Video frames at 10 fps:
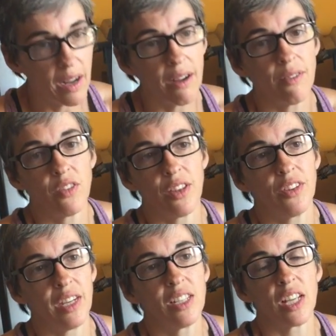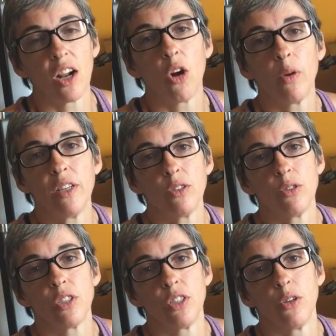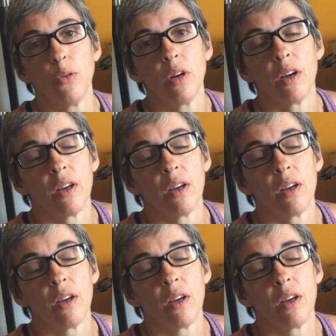of the things that always used to